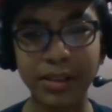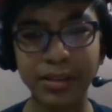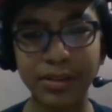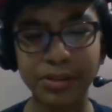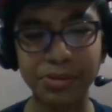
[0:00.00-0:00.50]

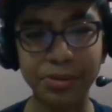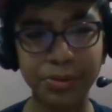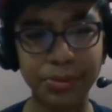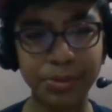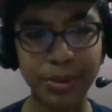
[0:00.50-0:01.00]

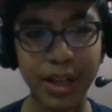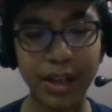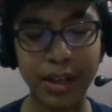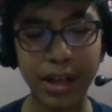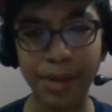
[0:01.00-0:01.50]
So
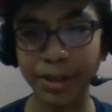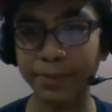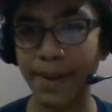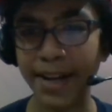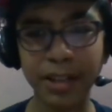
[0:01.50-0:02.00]
I'm
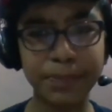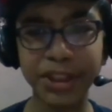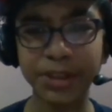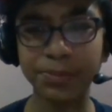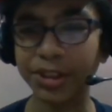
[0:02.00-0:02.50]
expecting
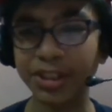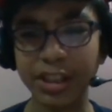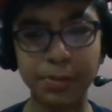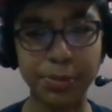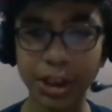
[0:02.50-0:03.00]
bishop
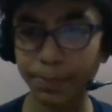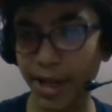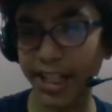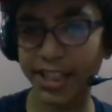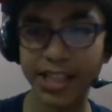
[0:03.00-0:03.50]
g6, bishop
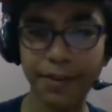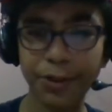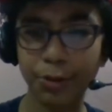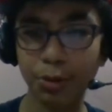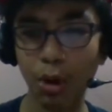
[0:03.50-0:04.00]

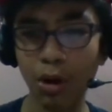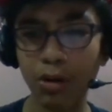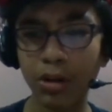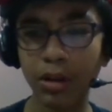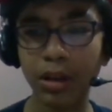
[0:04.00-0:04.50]
h7 draw,
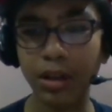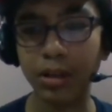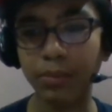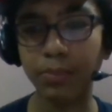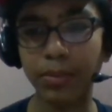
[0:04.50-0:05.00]

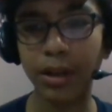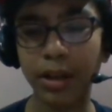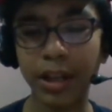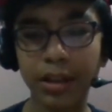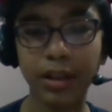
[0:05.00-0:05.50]

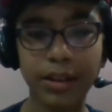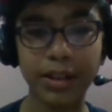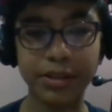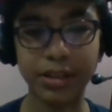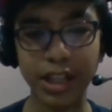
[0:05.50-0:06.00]
but
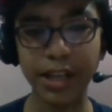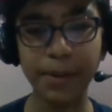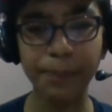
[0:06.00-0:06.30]
let's see.